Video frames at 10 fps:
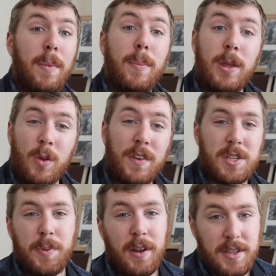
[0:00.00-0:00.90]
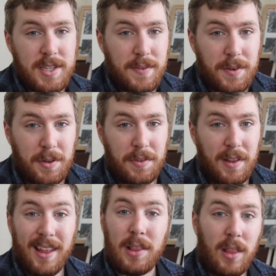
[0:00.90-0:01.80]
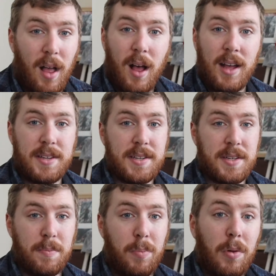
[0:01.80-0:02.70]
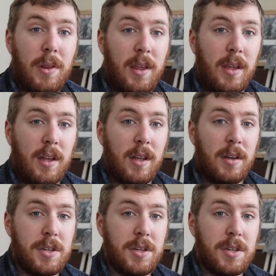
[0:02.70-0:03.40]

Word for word: Maybe you've experienced difficulty like loss, bullying,